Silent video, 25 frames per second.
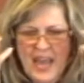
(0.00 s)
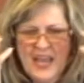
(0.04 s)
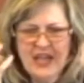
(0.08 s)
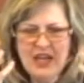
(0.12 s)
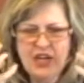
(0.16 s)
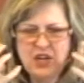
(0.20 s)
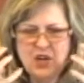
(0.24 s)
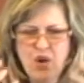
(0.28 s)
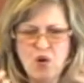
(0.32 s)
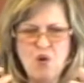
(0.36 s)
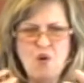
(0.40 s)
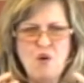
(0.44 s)

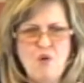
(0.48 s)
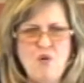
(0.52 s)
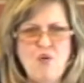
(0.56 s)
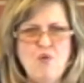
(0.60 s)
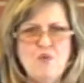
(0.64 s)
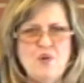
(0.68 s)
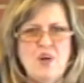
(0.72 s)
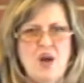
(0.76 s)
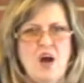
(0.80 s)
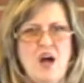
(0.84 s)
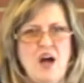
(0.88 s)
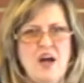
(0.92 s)
in our
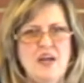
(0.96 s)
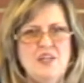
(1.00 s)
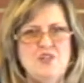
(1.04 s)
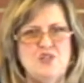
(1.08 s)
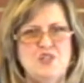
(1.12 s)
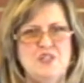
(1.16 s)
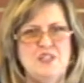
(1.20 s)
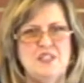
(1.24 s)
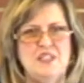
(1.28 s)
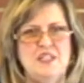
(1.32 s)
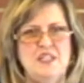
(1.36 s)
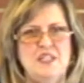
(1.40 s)
own
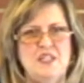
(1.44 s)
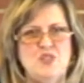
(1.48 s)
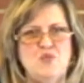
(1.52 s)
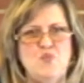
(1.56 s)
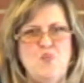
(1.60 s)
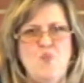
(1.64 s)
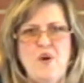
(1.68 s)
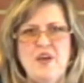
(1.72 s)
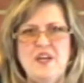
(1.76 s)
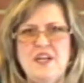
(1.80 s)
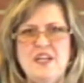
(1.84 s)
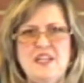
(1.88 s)
consciousness
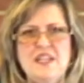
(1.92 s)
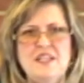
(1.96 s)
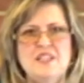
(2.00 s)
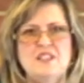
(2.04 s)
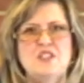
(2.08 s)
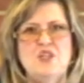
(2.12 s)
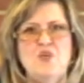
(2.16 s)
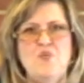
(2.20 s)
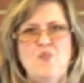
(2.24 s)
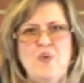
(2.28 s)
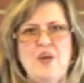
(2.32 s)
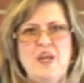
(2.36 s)
what it is
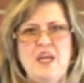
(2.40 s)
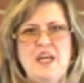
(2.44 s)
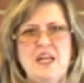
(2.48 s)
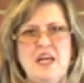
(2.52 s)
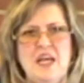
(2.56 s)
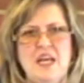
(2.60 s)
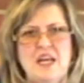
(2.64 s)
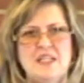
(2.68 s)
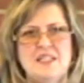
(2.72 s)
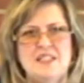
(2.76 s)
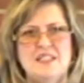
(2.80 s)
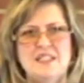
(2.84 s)
that we
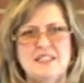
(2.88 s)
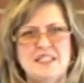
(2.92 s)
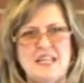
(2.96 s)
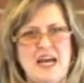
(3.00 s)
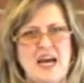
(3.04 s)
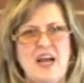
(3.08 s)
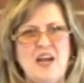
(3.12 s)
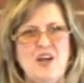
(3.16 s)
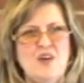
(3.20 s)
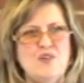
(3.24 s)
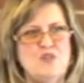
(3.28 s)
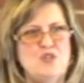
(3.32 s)

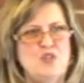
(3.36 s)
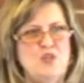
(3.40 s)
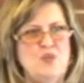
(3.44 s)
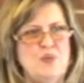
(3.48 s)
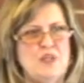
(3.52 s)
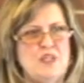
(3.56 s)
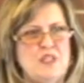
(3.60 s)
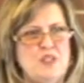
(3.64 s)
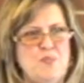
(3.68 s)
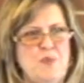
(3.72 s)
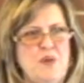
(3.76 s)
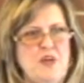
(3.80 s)
desire to
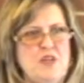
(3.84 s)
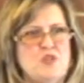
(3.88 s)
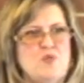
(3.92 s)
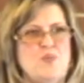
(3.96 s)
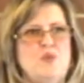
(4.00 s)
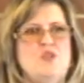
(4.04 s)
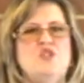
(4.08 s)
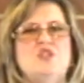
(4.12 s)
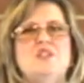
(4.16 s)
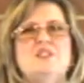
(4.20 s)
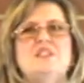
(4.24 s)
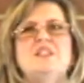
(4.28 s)
experience.
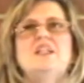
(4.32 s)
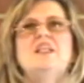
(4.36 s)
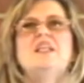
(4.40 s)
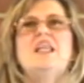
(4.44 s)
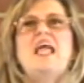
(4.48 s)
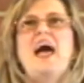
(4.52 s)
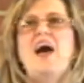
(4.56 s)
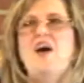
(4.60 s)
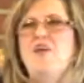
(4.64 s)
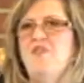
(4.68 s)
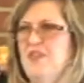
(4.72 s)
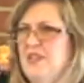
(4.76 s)
We just
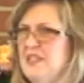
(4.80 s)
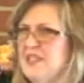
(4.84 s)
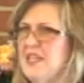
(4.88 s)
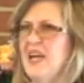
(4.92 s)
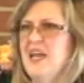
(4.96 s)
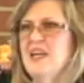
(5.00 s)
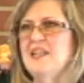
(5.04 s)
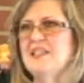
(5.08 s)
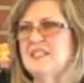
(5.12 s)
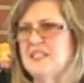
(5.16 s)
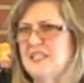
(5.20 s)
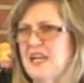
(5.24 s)
allow the
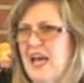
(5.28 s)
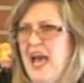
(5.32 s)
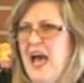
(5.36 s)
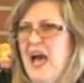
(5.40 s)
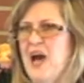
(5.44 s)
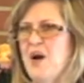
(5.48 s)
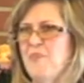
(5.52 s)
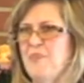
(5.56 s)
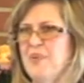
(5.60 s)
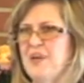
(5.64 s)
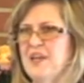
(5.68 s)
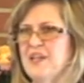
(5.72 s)
days to
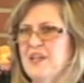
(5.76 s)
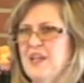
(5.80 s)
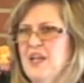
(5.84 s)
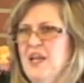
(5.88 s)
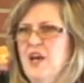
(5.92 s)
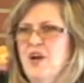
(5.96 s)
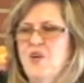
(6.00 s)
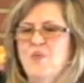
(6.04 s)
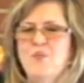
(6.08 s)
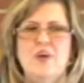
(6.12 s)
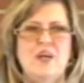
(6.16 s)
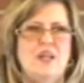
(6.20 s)
happen.
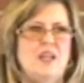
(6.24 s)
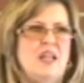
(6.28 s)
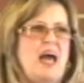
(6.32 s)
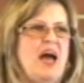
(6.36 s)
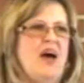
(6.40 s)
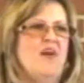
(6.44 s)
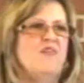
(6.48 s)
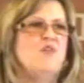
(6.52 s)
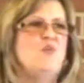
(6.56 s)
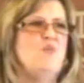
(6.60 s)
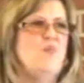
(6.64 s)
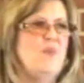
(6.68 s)
We
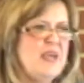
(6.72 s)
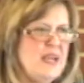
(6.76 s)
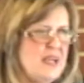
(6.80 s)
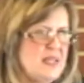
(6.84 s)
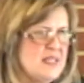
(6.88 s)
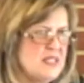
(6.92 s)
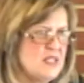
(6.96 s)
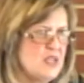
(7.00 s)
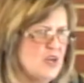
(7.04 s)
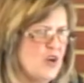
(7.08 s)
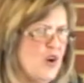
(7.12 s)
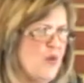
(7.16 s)
allow the
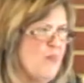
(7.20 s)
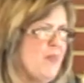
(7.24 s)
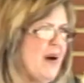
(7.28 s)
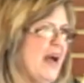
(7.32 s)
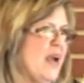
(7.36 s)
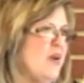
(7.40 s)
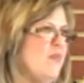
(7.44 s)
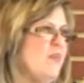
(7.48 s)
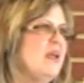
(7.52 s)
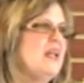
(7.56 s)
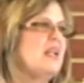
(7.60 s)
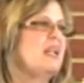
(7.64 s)
weeks to go
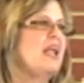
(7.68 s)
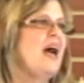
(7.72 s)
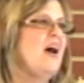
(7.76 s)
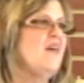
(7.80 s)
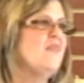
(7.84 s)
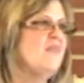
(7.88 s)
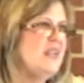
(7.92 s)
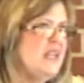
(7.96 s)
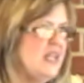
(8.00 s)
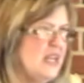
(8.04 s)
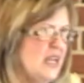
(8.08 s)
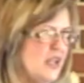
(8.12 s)
by. We allow
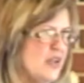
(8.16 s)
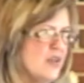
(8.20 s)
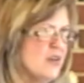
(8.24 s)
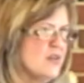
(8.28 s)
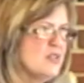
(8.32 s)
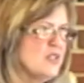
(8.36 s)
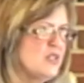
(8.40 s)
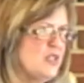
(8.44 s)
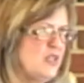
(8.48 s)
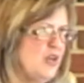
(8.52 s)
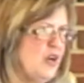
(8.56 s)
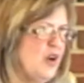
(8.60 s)
the
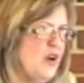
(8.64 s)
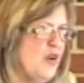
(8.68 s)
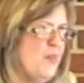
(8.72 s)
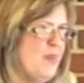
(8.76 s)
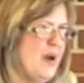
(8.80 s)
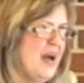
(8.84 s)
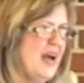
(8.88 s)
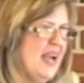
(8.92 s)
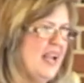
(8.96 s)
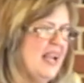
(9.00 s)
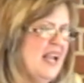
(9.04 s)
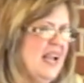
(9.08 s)
years to go
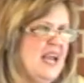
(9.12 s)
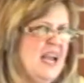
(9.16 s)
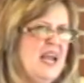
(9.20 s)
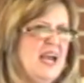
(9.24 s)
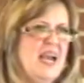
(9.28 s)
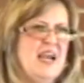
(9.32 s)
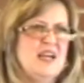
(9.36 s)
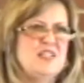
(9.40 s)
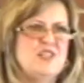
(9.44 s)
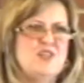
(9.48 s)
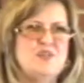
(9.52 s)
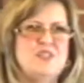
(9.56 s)
by.
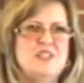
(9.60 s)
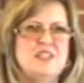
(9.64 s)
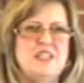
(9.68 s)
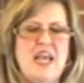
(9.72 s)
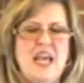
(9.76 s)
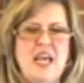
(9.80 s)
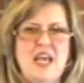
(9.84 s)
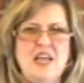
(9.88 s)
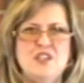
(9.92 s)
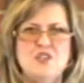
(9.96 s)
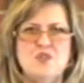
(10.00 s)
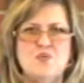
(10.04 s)
And so today is